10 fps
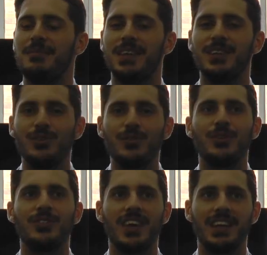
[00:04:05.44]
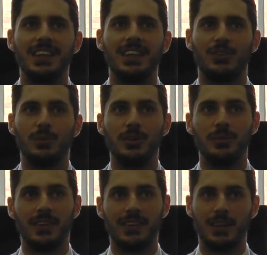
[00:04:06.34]
Interviewing techniques, so what you
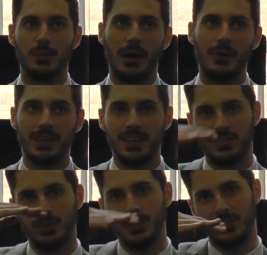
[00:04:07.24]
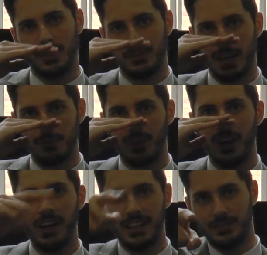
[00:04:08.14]
want to think about is always have camera
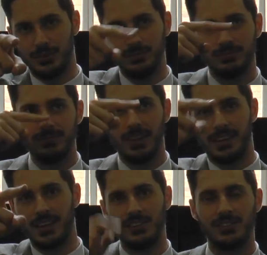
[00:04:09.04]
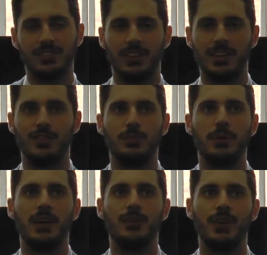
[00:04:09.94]
at eye level, like this, so this is
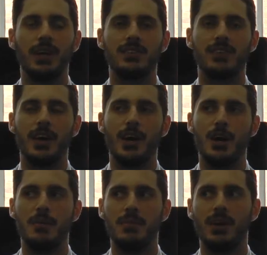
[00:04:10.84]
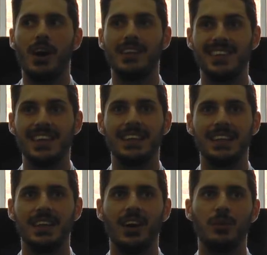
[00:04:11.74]
perfect.
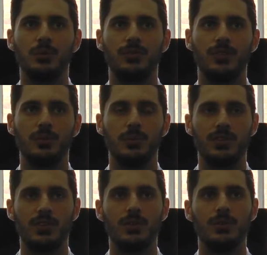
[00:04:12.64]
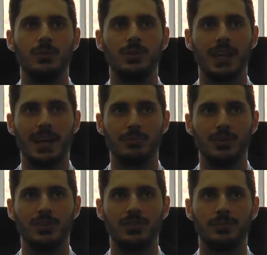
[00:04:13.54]
Ideally, I would film with two
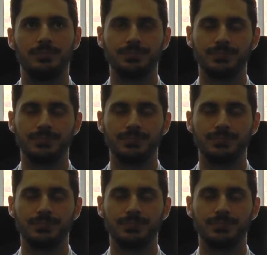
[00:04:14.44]
cameras.